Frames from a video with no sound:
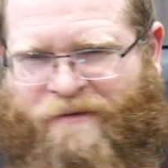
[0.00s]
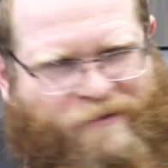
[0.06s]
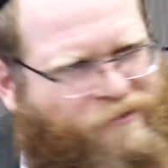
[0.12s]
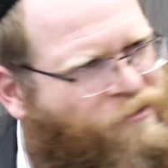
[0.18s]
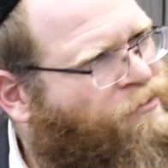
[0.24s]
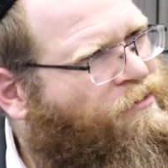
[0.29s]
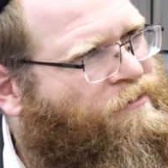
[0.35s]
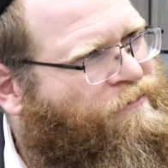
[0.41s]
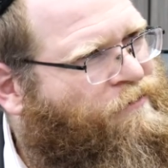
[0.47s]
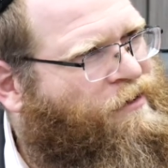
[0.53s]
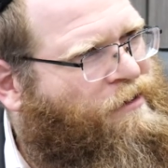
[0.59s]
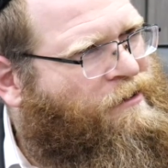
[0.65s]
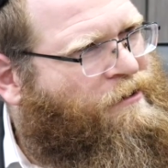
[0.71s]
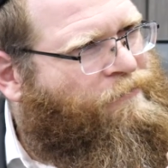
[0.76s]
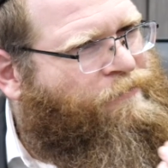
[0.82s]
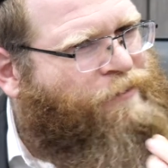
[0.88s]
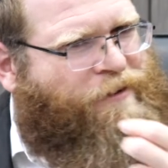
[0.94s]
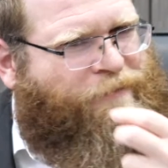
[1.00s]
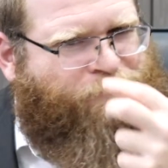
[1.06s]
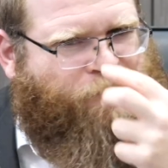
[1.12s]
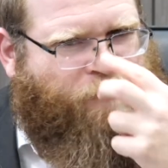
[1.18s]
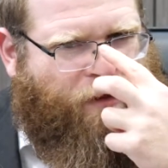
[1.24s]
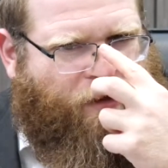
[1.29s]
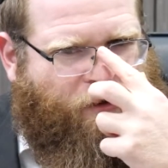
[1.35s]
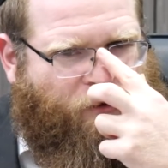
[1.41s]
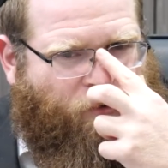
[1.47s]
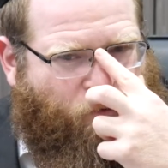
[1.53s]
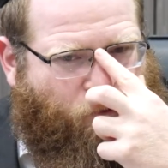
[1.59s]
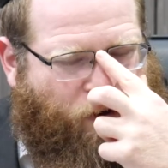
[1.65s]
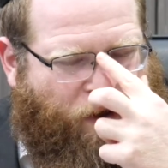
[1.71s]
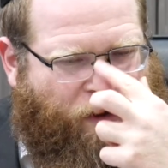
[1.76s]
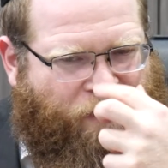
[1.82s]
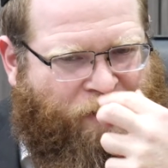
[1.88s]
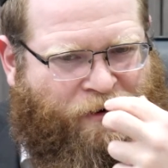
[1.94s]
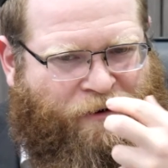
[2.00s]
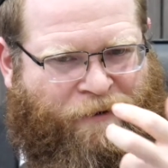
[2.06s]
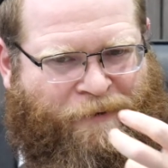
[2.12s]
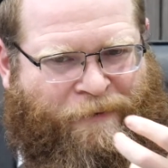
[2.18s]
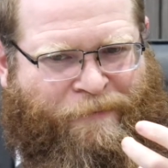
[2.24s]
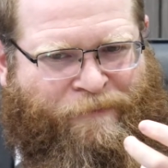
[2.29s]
intuitively a little bit, where